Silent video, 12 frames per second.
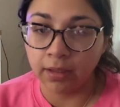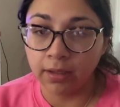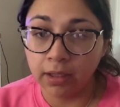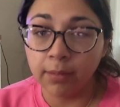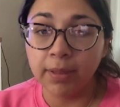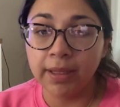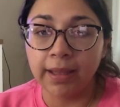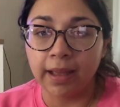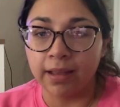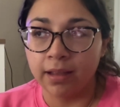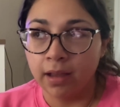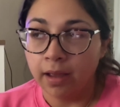Could it be
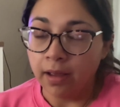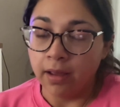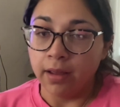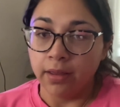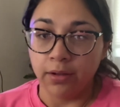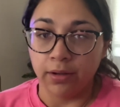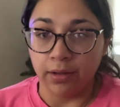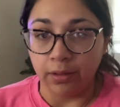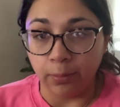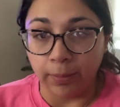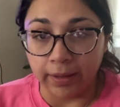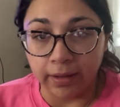that they're
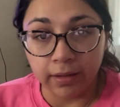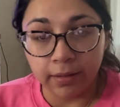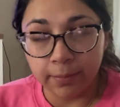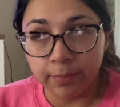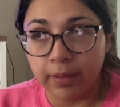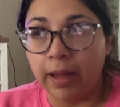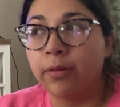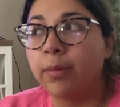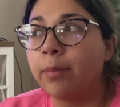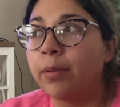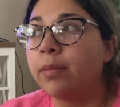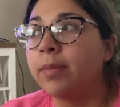unaware? I
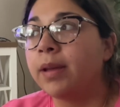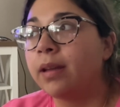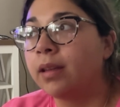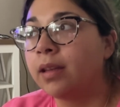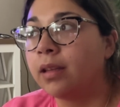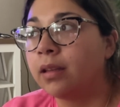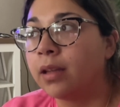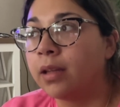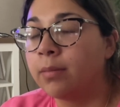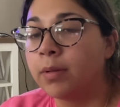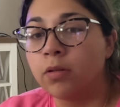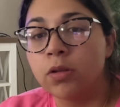remember being
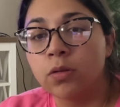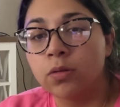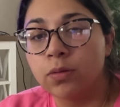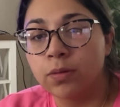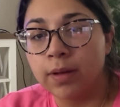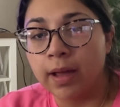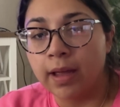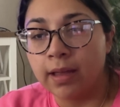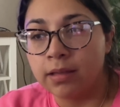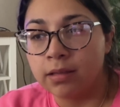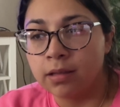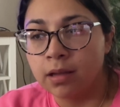in middle school
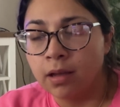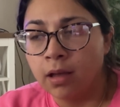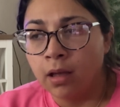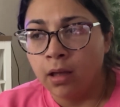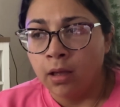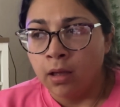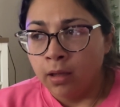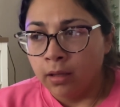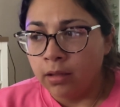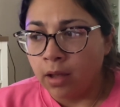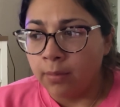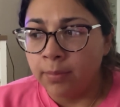and
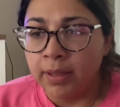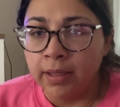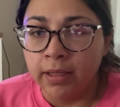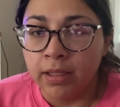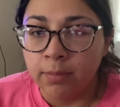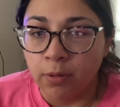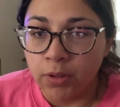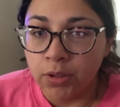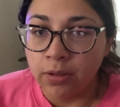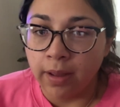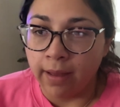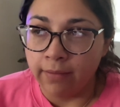not being exposed
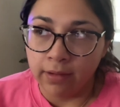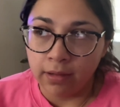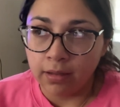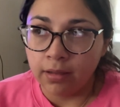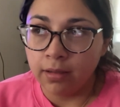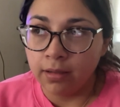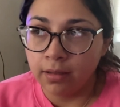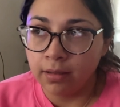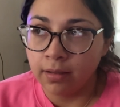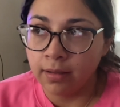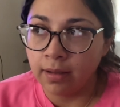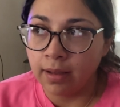to AVID
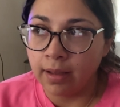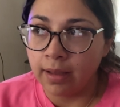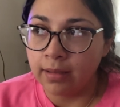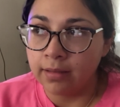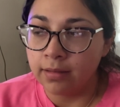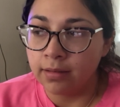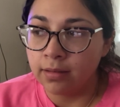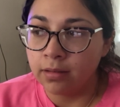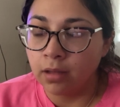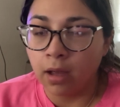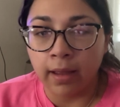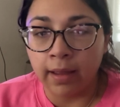and
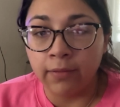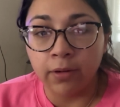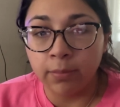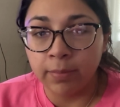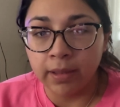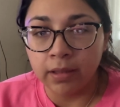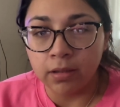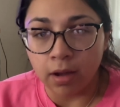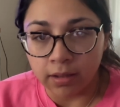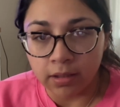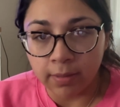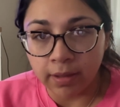not ever being
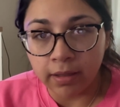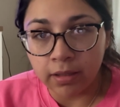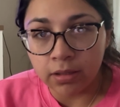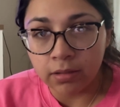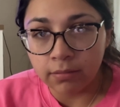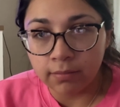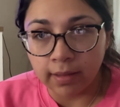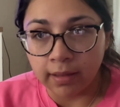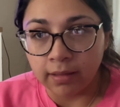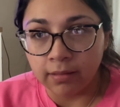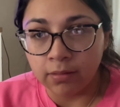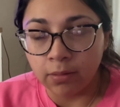talked about it. Like,
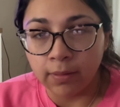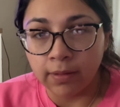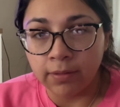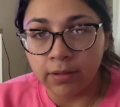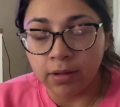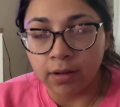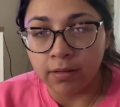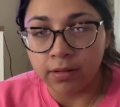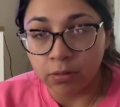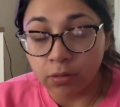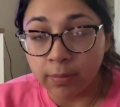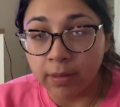no one ever
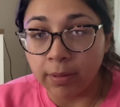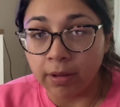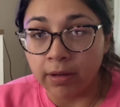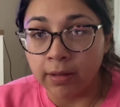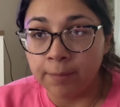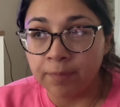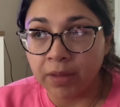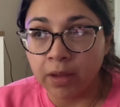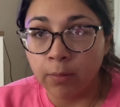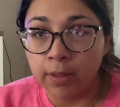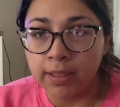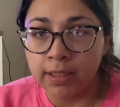told me about it. It
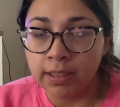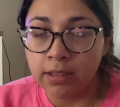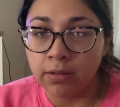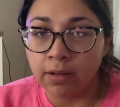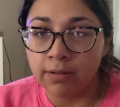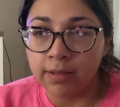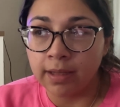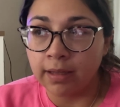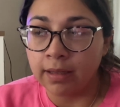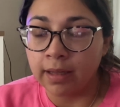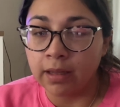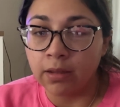wasn't until I was like
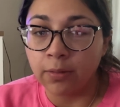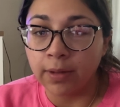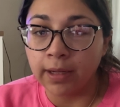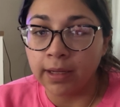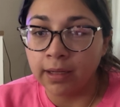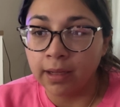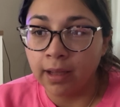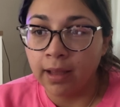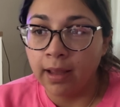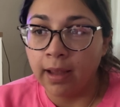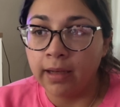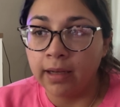in 8th grade
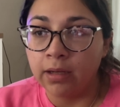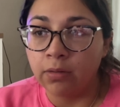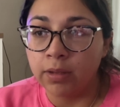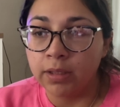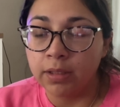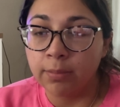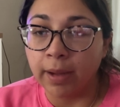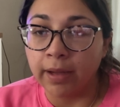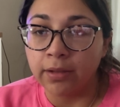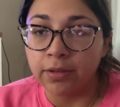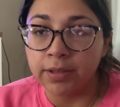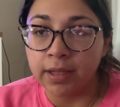and I noticed the
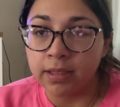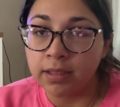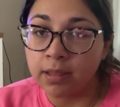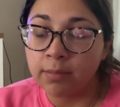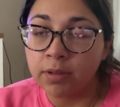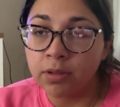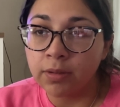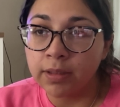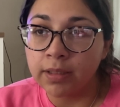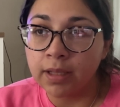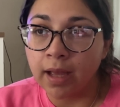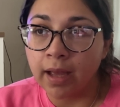binders that some
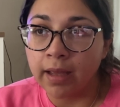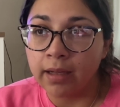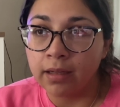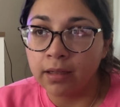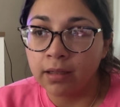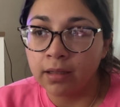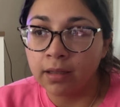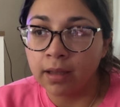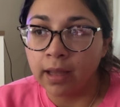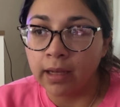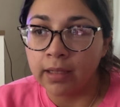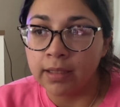students had
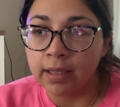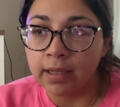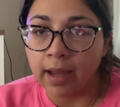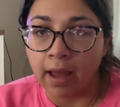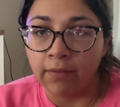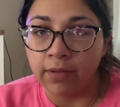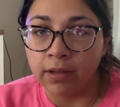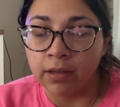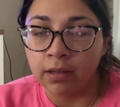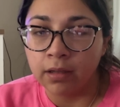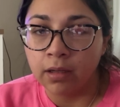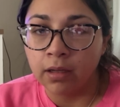and it said AVID.
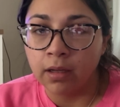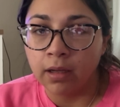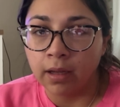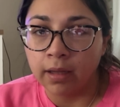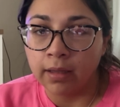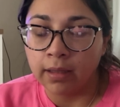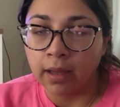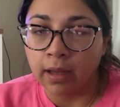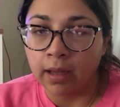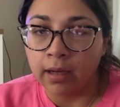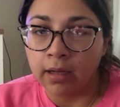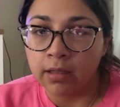And then I
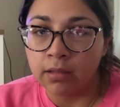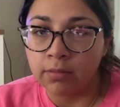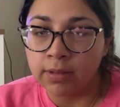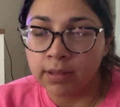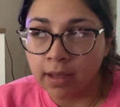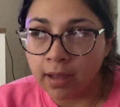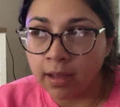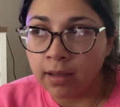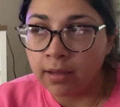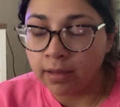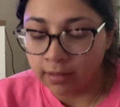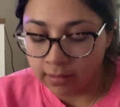had asked, what's that?
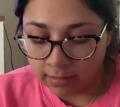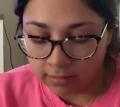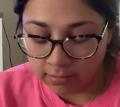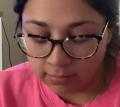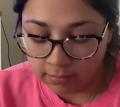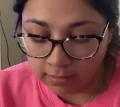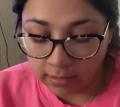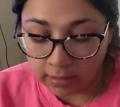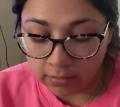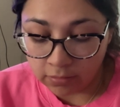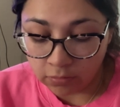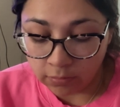And then they
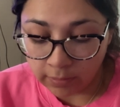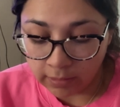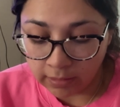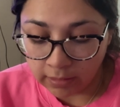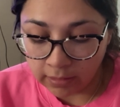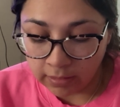had told me.